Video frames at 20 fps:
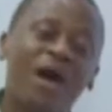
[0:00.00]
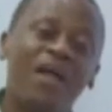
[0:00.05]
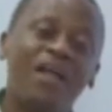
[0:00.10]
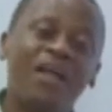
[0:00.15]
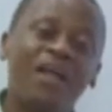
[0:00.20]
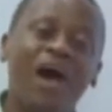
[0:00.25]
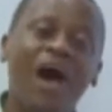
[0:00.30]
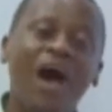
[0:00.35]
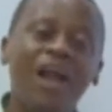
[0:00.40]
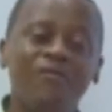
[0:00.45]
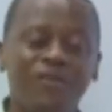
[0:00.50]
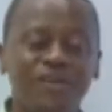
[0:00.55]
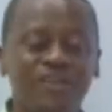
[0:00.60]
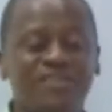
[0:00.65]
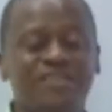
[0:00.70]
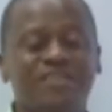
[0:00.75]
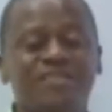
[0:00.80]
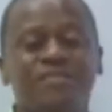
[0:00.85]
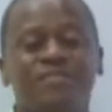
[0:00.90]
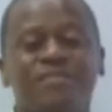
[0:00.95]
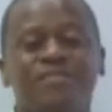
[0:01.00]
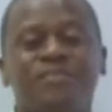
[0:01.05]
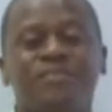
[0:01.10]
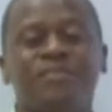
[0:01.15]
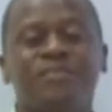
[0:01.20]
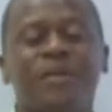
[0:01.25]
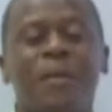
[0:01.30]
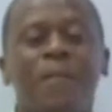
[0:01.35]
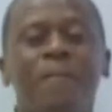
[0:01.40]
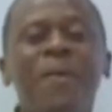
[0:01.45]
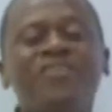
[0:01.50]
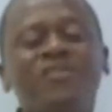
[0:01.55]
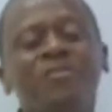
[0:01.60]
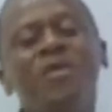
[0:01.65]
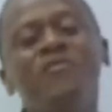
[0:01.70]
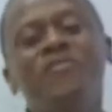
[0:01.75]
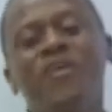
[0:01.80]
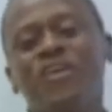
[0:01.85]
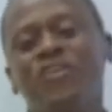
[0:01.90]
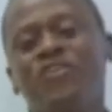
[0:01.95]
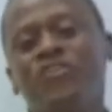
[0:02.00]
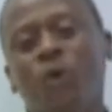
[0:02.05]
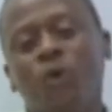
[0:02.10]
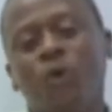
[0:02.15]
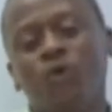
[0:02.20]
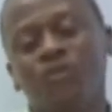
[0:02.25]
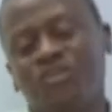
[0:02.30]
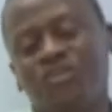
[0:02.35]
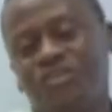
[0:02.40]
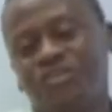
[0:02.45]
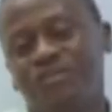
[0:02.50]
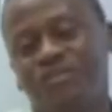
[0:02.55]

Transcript: an advert must be very short.